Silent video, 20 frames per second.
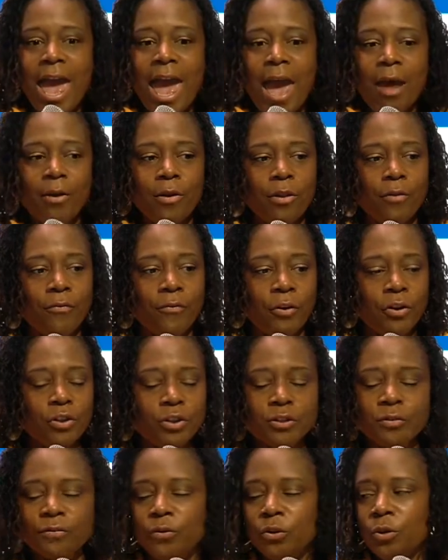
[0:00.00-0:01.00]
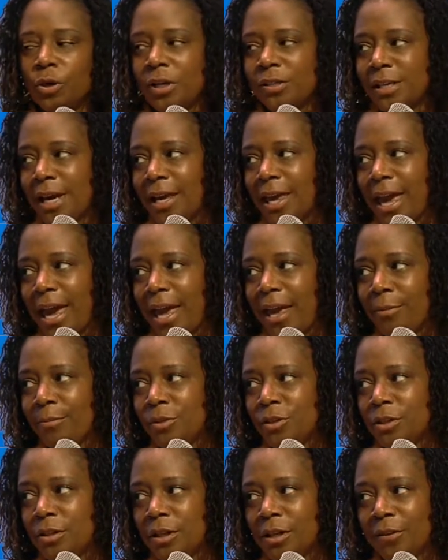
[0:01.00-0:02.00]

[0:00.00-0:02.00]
And the first few years I came to the